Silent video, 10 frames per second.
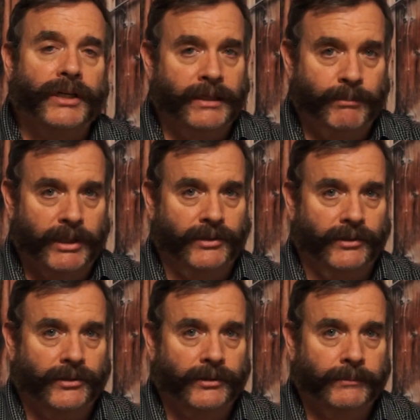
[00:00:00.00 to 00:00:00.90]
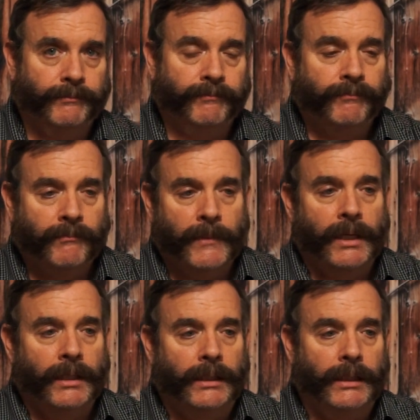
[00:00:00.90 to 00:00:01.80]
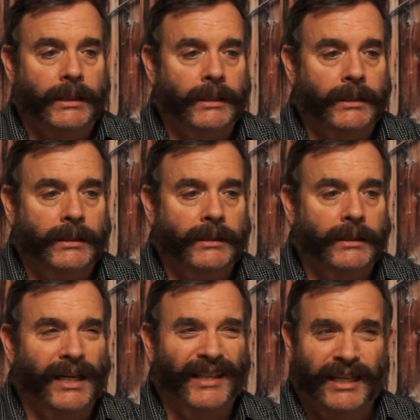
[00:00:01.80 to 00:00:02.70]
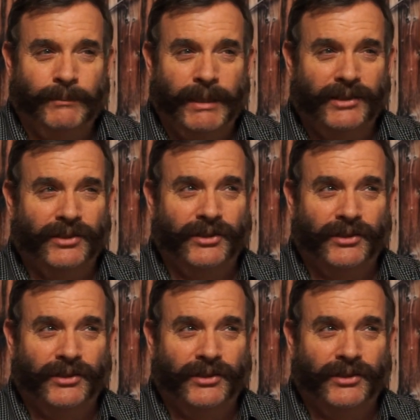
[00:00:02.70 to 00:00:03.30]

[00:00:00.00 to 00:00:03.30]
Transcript: in business. I think about